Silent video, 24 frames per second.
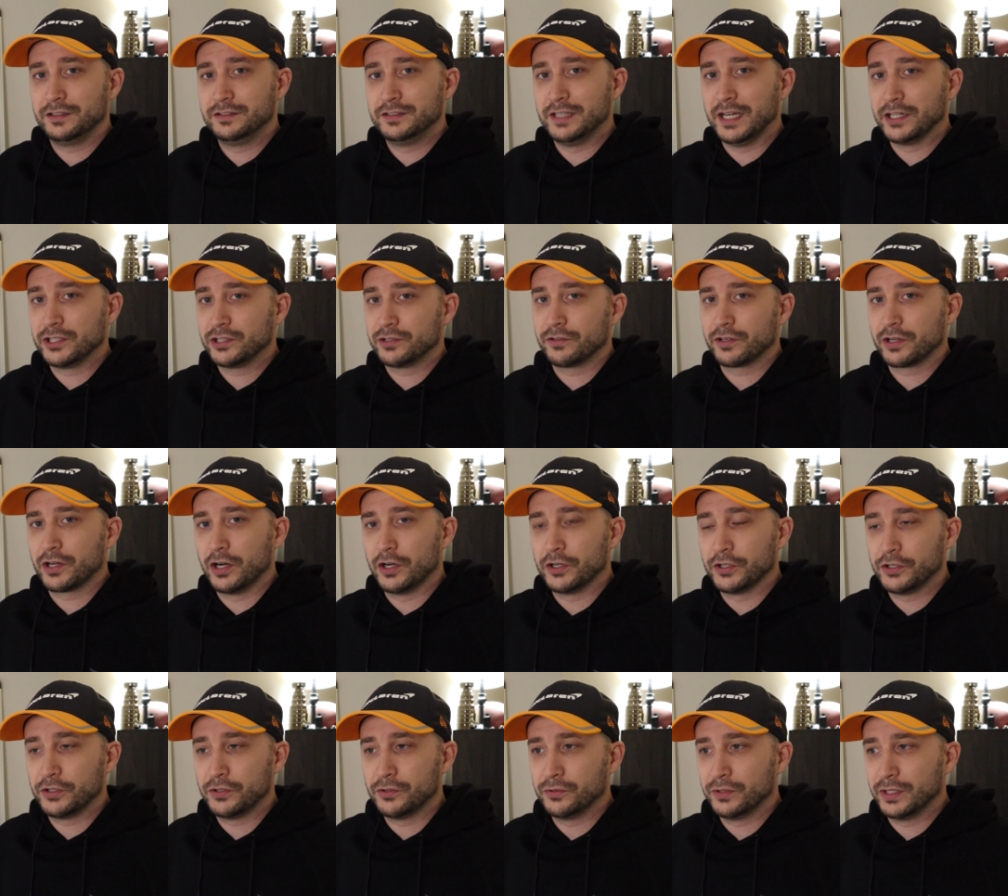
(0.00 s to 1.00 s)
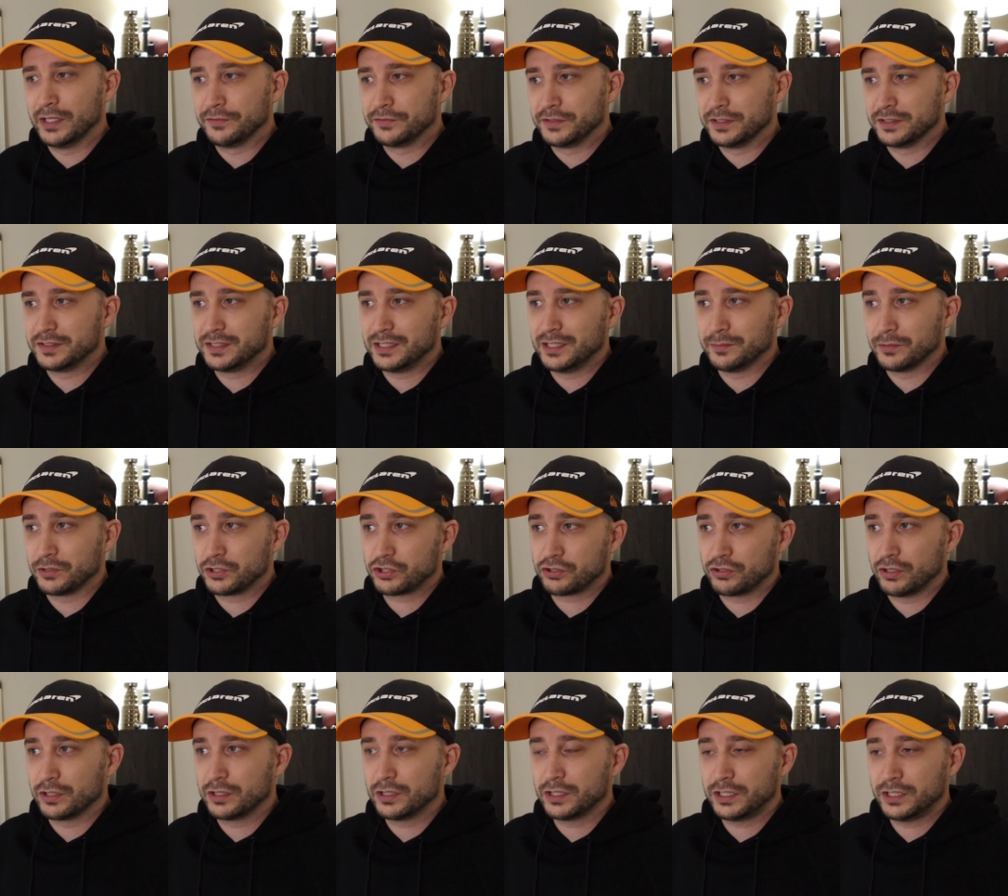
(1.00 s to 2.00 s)
Daniel Ricciardo if this team is
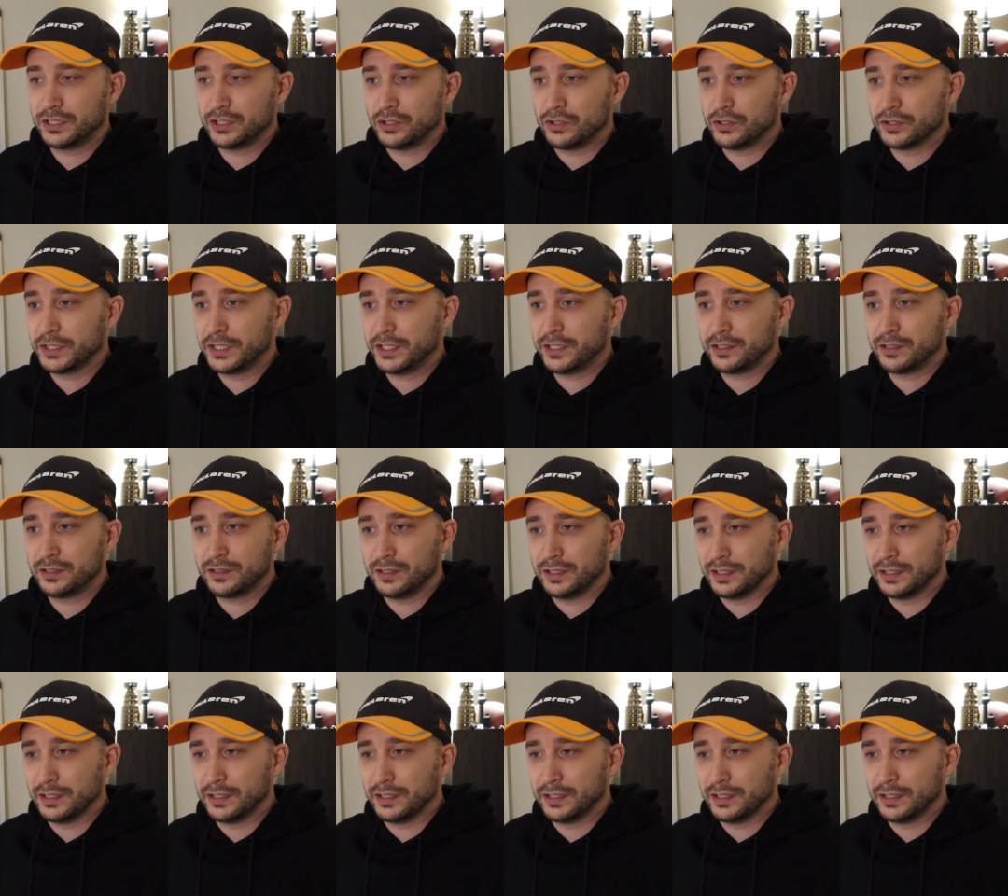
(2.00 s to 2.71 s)
struggling all year.